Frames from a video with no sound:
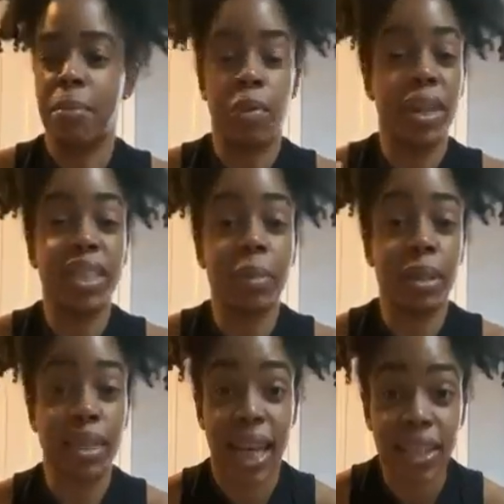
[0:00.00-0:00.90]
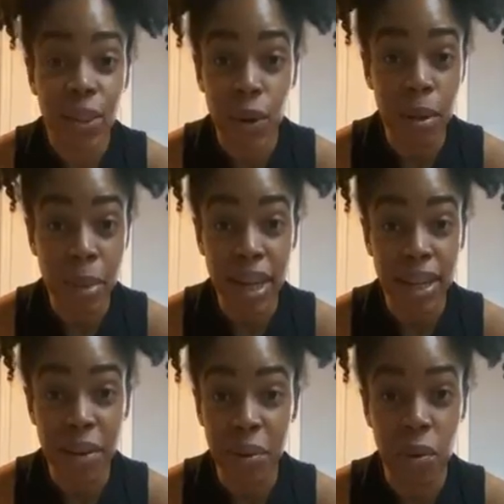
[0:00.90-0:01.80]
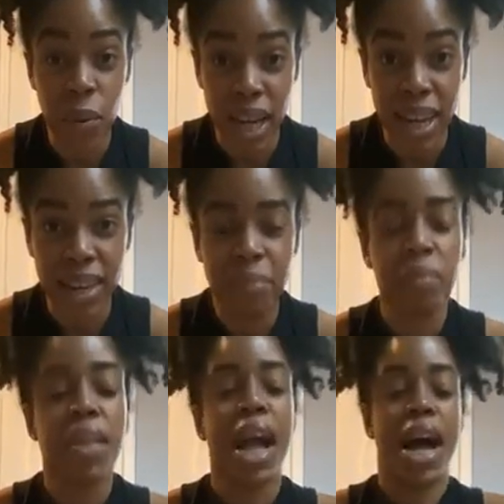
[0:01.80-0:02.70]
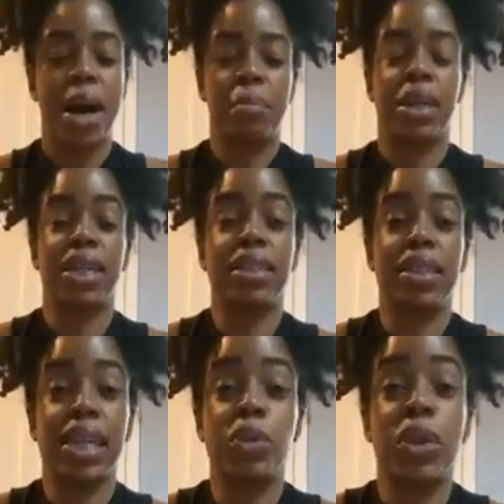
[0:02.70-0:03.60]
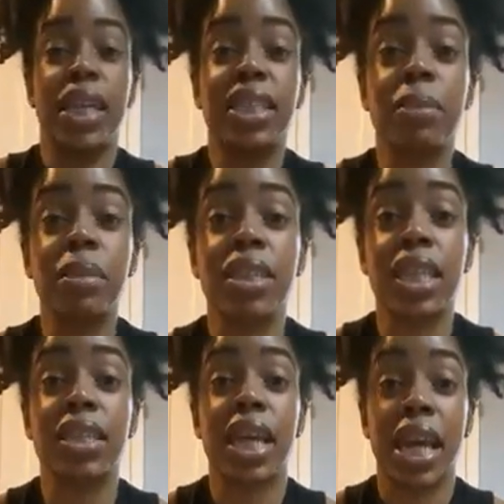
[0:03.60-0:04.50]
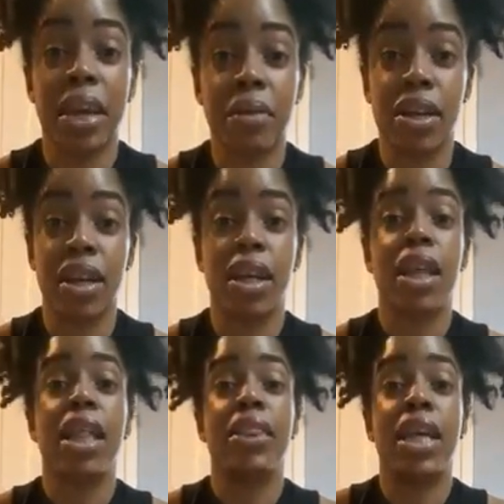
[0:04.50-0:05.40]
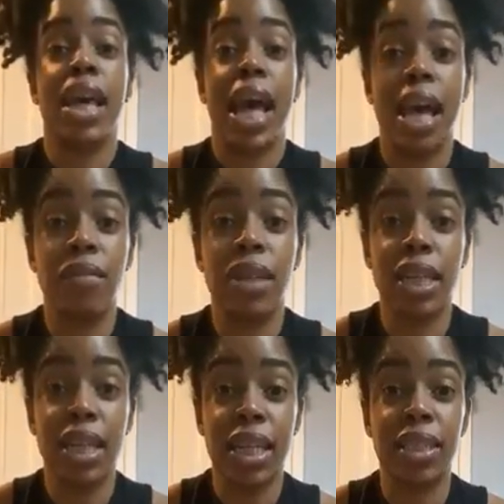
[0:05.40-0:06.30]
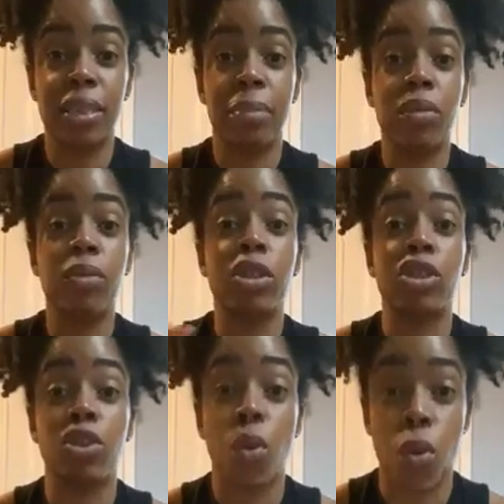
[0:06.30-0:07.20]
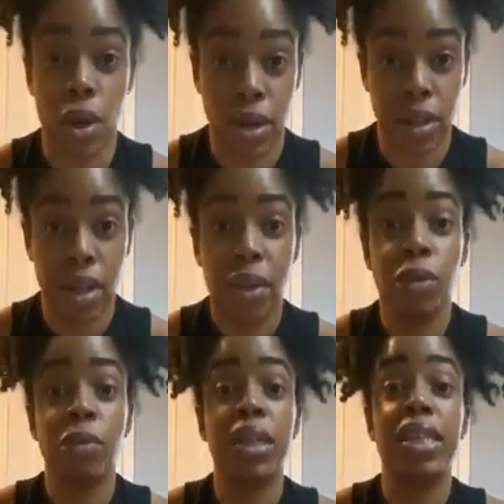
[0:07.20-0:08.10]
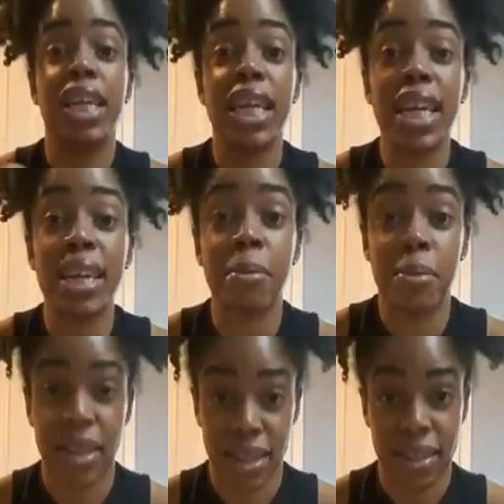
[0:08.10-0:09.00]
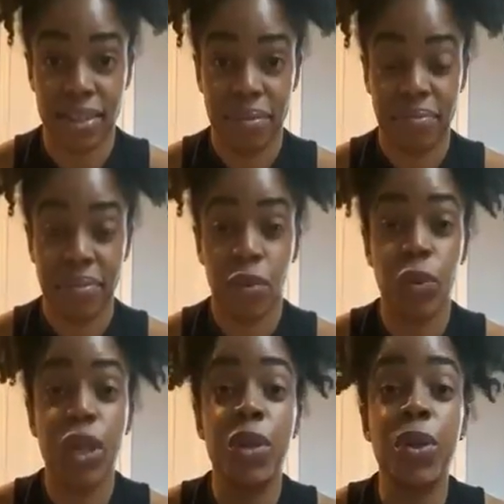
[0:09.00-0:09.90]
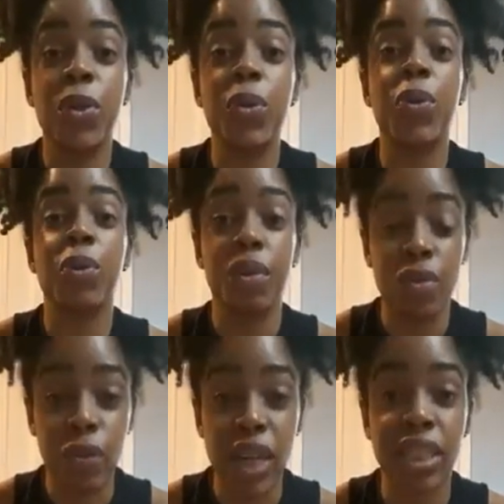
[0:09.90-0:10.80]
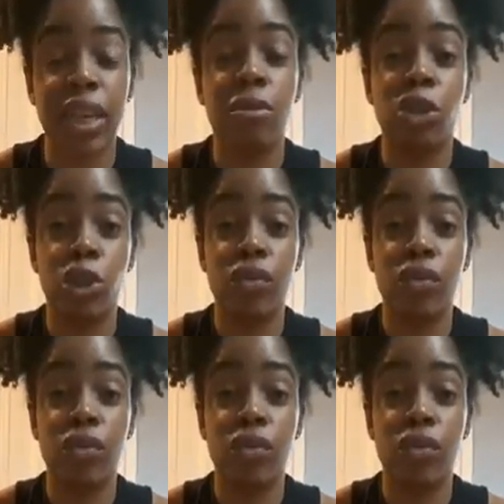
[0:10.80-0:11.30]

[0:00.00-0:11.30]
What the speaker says: Embrace the mistakes you're going to make along the way, because sexual intimacy is an area that heavily needs to be restored, redeemed, renewed, refreshed, and